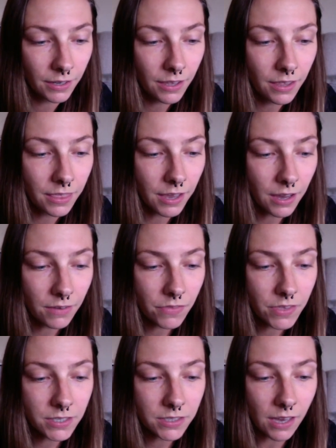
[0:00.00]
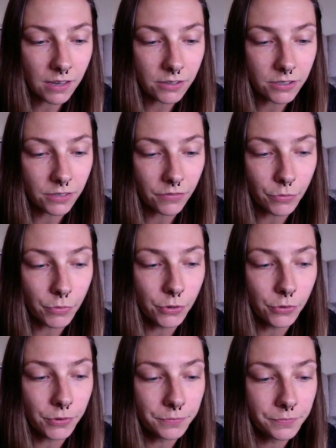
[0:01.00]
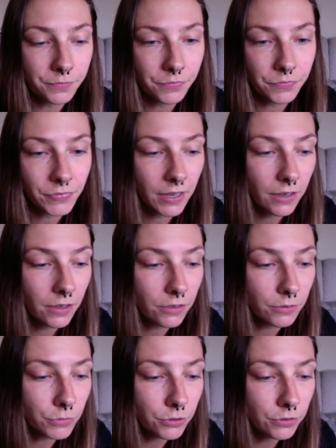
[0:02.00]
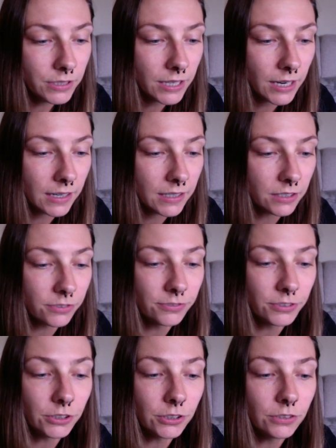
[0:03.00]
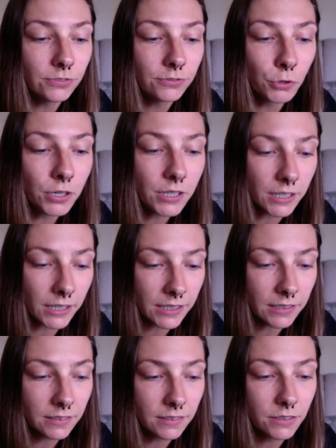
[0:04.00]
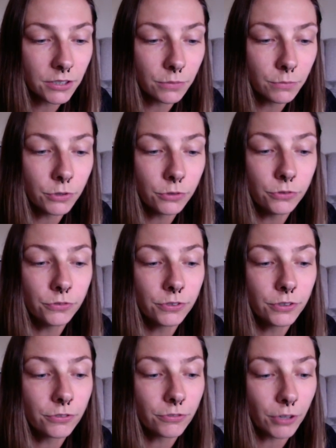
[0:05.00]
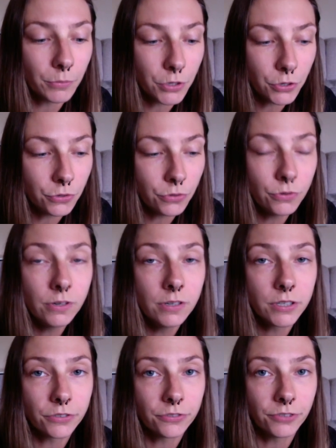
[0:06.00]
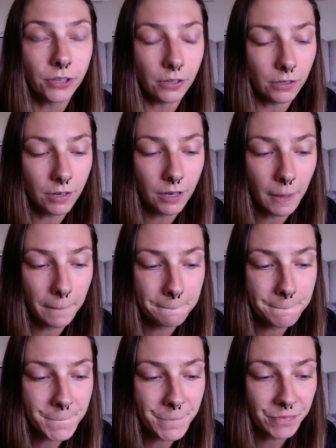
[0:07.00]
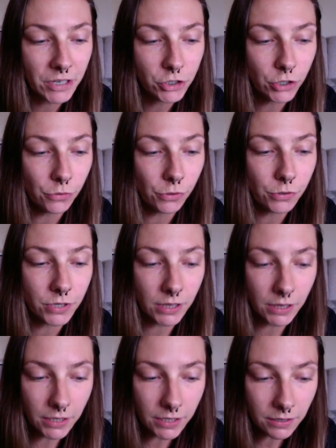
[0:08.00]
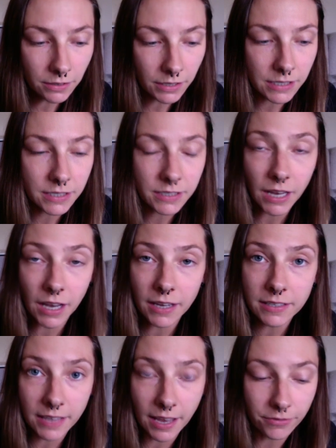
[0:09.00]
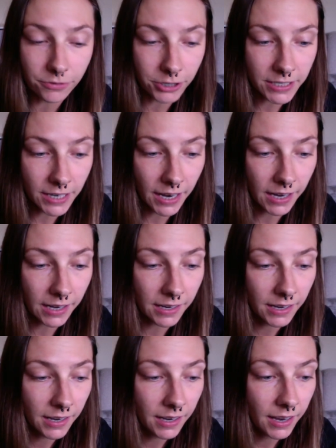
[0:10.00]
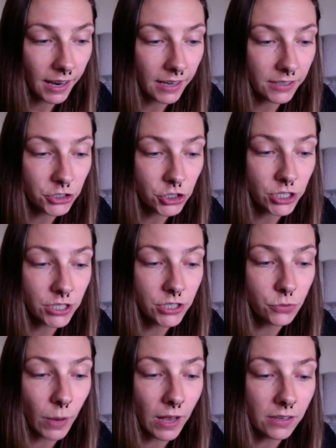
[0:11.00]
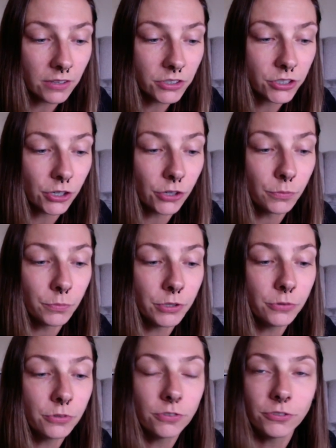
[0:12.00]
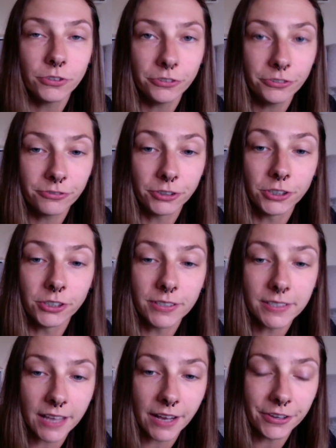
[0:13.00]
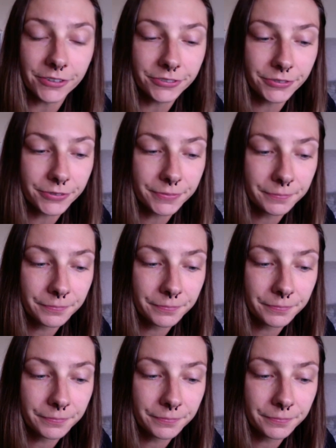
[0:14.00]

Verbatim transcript: Think of the cycles of the moon. The moon takes a full fortnight to move from new to full. She grows a little in size every day as she swells to her beautiful full self.